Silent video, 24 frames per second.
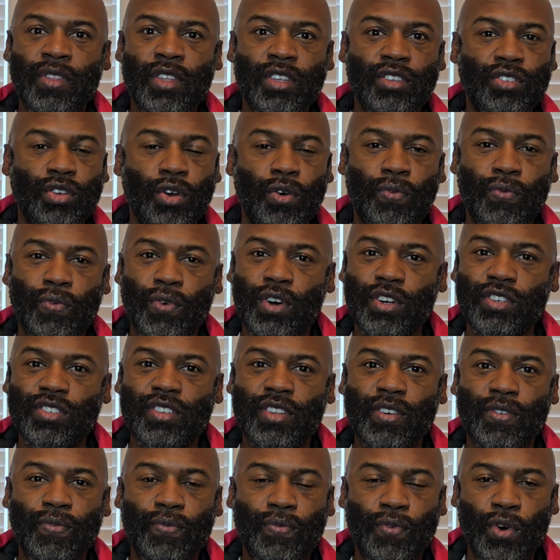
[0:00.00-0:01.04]
So first
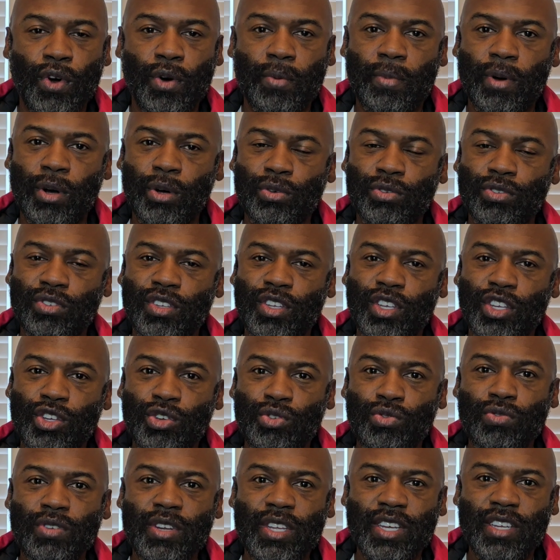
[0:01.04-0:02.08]
and foremost,
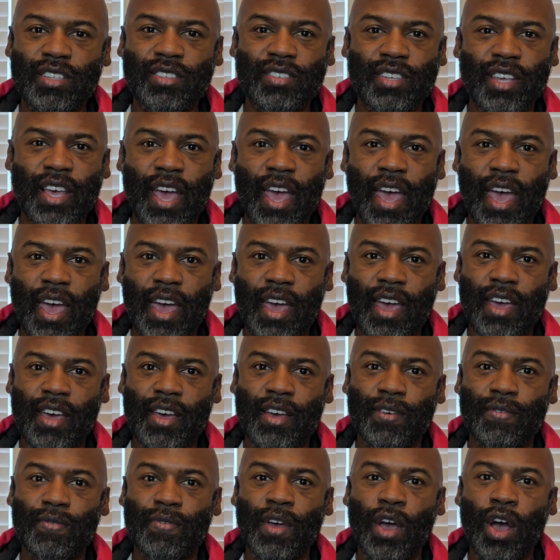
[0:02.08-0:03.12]
you need to
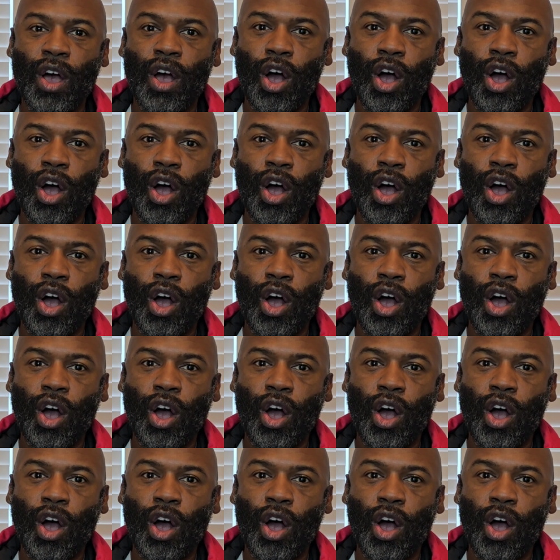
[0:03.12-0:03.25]
have